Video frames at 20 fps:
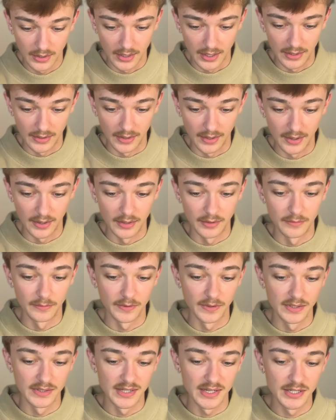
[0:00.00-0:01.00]
And then
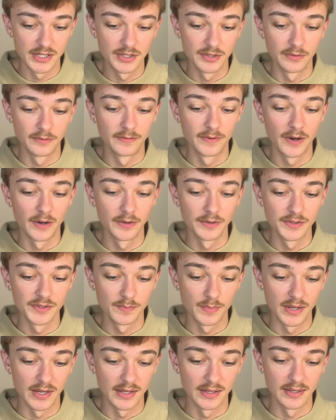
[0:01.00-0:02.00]
for the digital files
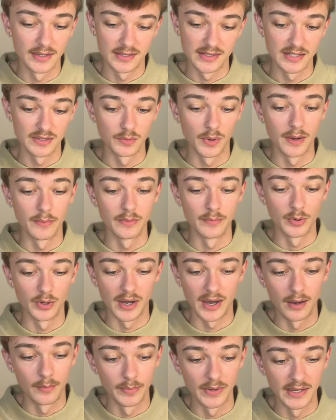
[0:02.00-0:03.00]
bit, this is where we put
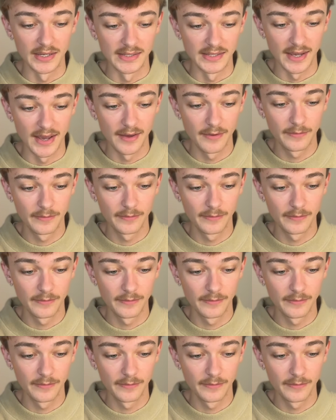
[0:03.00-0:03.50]
our PDF.